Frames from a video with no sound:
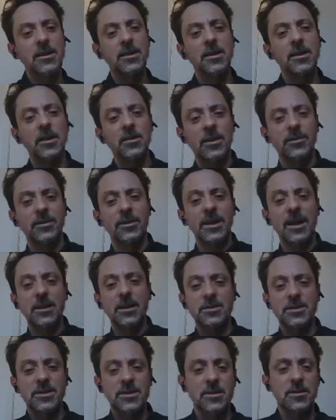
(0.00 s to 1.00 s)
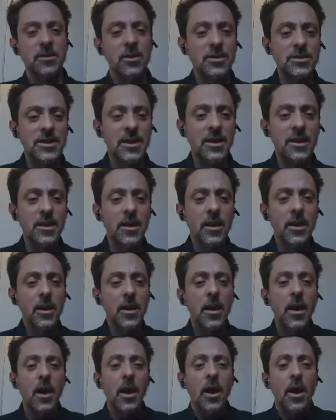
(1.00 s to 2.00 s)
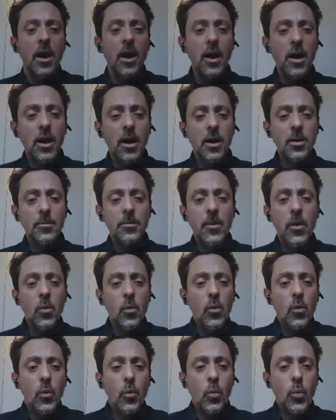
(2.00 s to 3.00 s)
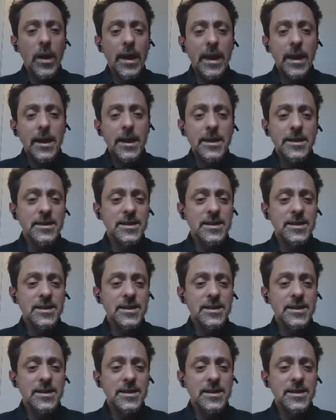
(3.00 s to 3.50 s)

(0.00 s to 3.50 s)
are low-level languages and logic? We